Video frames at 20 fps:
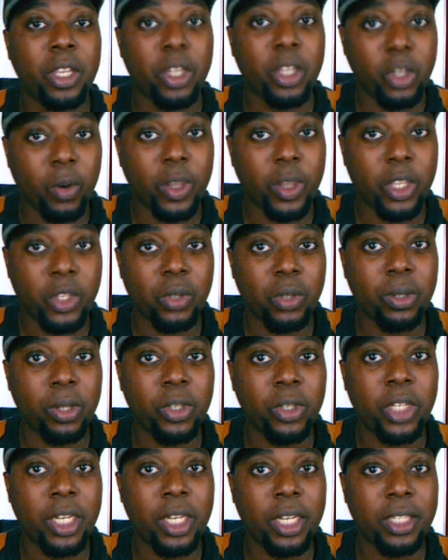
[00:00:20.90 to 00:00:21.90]
You know what the
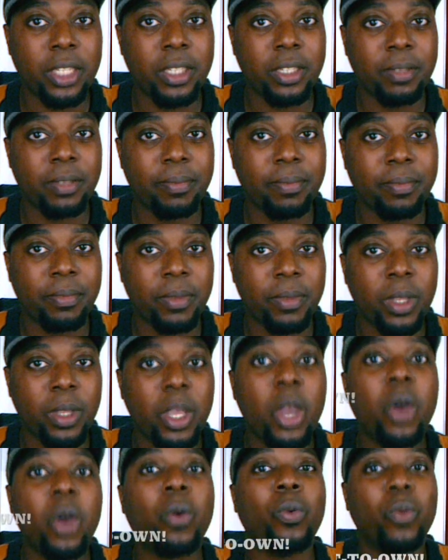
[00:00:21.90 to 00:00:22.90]
solution is?
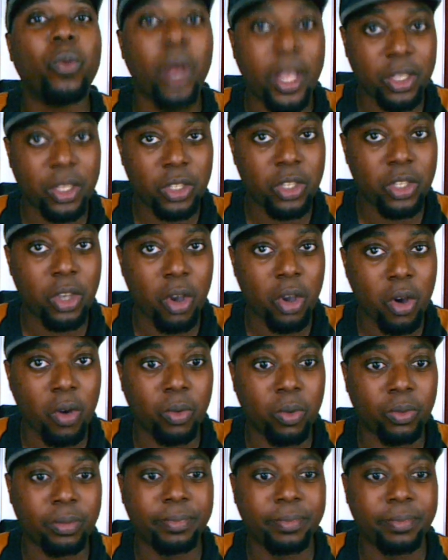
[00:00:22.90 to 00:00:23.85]
Rent to own.